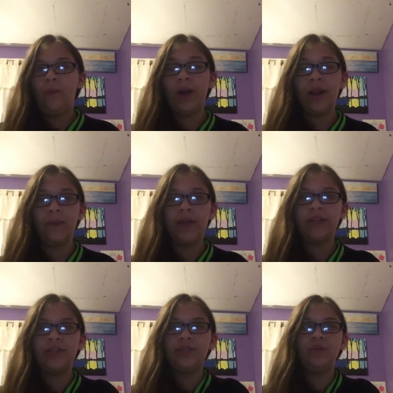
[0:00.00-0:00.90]
when I
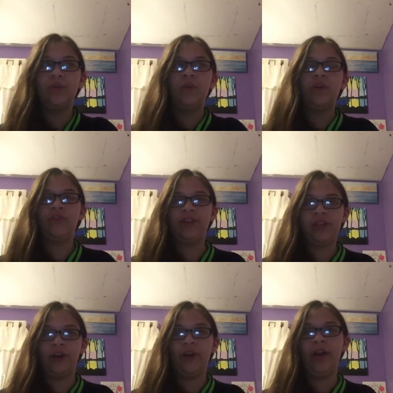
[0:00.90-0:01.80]
went to
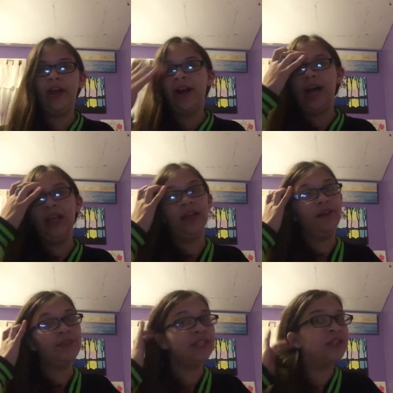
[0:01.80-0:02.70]
Chris Hart, I
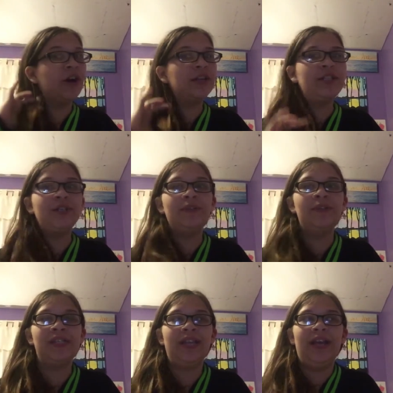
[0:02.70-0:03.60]
loved his
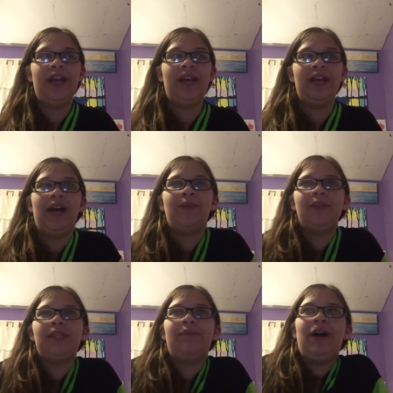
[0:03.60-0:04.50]
cartoons, and I
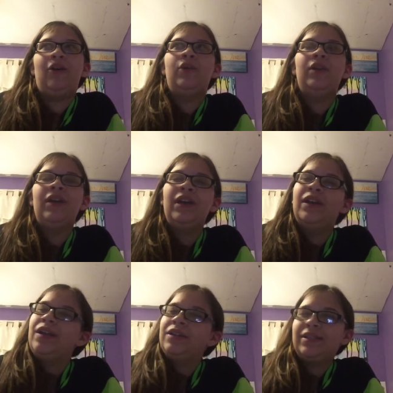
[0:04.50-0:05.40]
was about
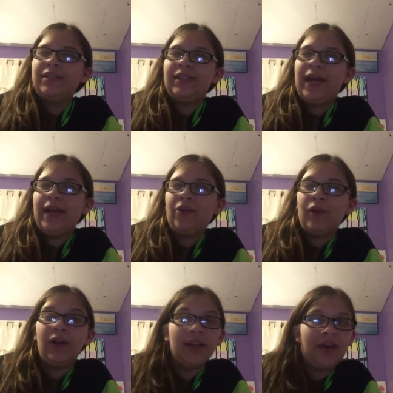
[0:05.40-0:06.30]
10
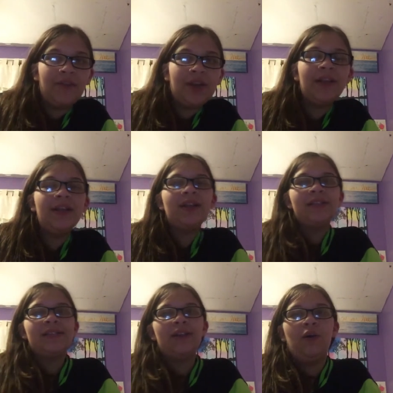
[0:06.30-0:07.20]
or 11,
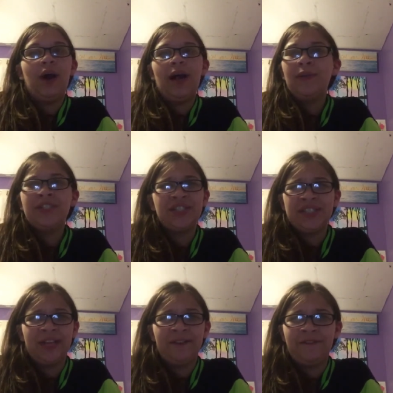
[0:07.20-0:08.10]
so I was
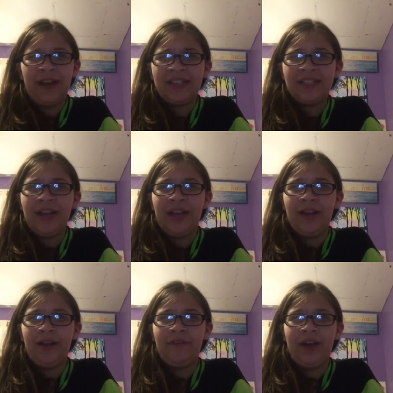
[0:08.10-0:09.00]
just like
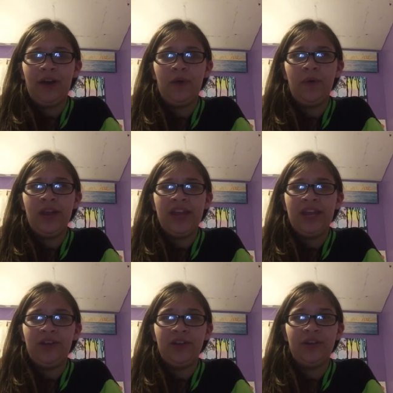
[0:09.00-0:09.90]
fascinated of how
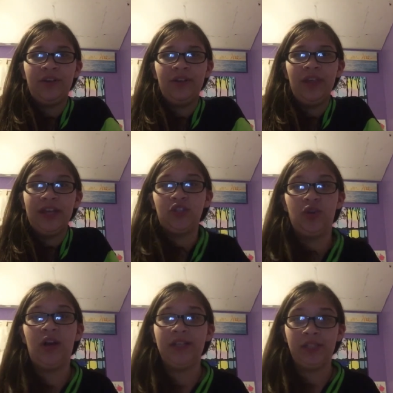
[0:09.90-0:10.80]
he could like
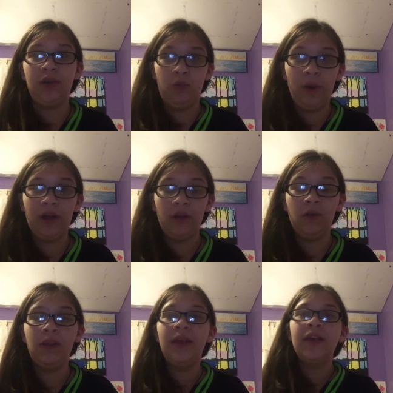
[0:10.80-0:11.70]
draw so
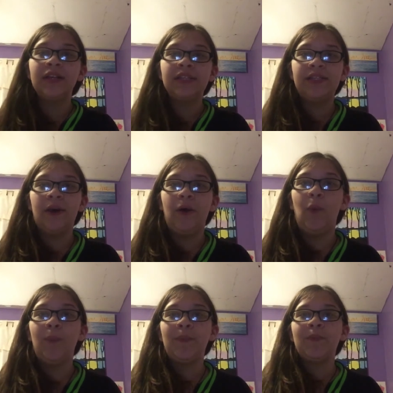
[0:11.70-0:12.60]
well. So